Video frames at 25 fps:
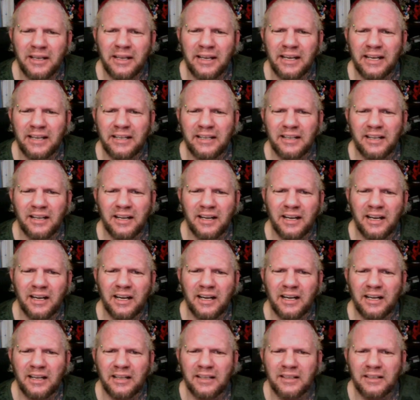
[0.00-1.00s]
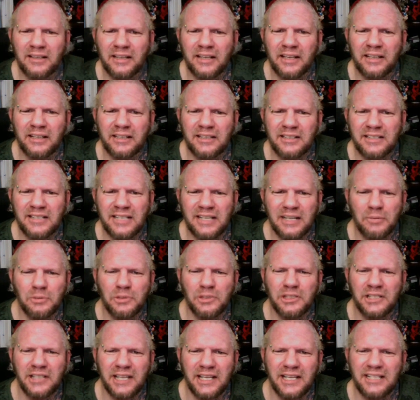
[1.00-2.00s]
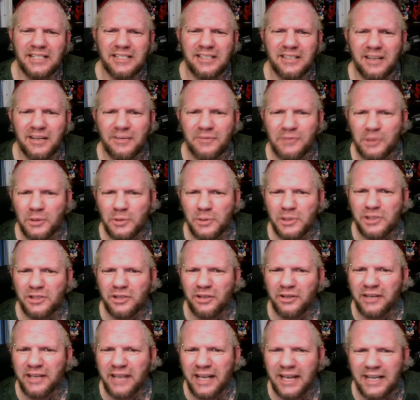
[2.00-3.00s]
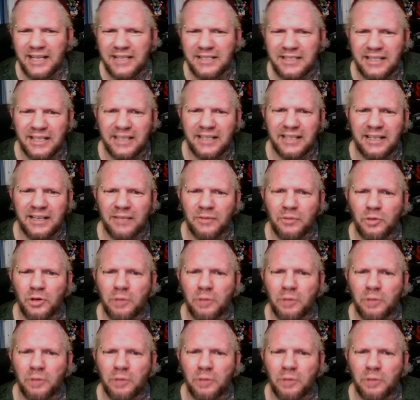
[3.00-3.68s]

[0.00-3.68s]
And as he would say stuff that was sarcastic and